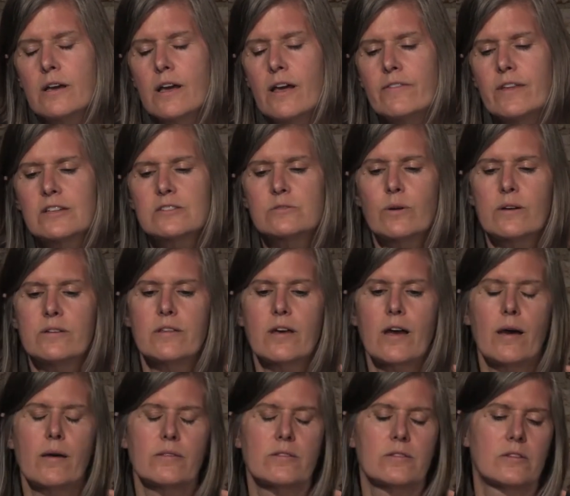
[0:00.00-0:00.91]
And that's why
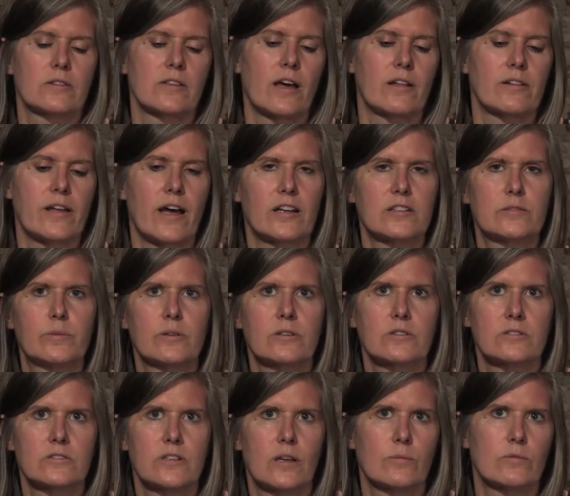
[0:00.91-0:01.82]
that, that last
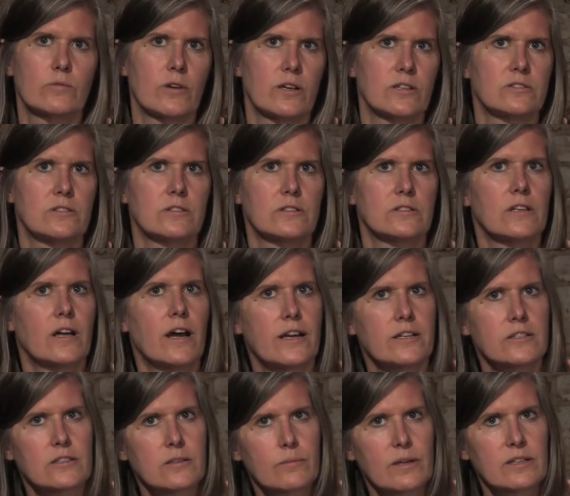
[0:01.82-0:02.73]
book is named Raising Elijah.